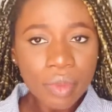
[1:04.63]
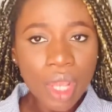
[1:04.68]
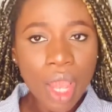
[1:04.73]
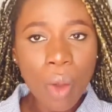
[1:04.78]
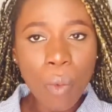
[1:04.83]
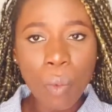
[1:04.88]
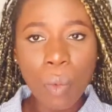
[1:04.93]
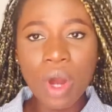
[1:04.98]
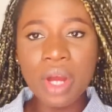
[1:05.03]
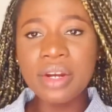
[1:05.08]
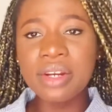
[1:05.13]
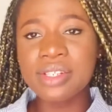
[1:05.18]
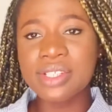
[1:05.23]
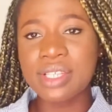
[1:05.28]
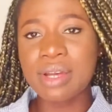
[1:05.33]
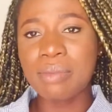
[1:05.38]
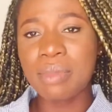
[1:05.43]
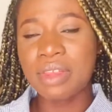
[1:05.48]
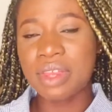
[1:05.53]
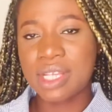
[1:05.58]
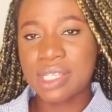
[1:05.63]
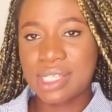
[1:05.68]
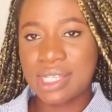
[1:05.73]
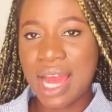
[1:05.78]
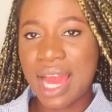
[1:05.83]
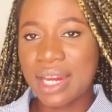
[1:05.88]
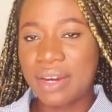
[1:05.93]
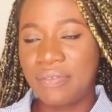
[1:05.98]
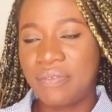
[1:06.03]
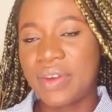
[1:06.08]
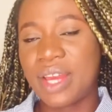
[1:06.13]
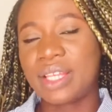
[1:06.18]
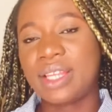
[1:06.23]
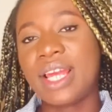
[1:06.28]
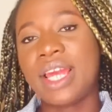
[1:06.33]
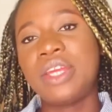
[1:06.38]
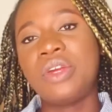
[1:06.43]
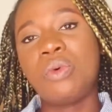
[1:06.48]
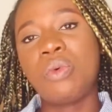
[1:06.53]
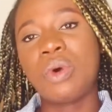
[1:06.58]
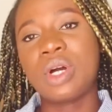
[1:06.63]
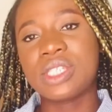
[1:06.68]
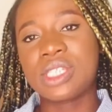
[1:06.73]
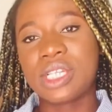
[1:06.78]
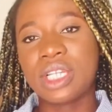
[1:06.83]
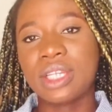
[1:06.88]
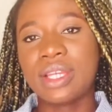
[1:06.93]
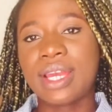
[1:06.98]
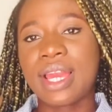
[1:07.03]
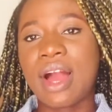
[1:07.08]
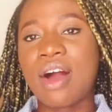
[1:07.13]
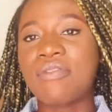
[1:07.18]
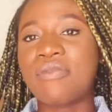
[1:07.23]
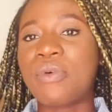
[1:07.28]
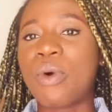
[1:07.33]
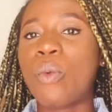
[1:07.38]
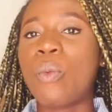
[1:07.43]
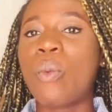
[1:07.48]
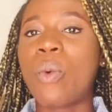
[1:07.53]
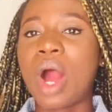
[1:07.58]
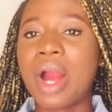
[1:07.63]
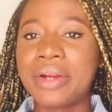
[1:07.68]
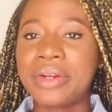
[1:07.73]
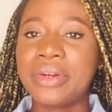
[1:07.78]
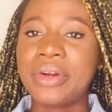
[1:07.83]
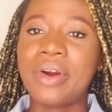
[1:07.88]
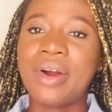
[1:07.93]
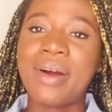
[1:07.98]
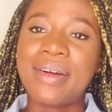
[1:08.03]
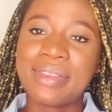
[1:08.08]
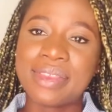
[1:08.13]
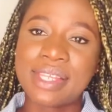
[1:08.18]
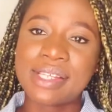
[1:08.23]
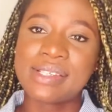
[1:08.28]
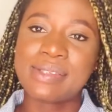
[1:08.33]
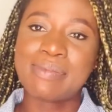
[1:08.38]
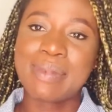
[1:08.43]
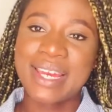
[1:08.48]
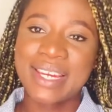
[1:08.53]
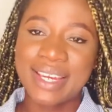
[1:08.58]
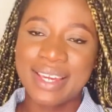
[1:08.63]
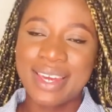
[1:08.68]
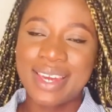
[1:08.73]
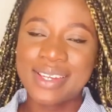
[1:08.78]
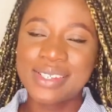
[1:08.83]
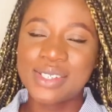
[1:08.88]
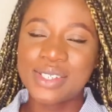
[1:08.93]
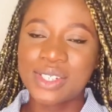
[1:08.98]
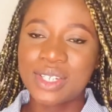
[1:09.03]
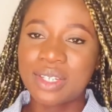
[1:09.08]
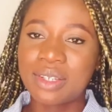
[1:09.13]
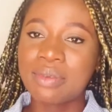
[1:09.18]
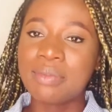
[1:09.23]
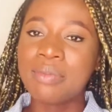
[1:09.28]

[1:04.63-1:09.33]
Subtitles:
what are some of the side effects that you want to look out for while you're on this medication?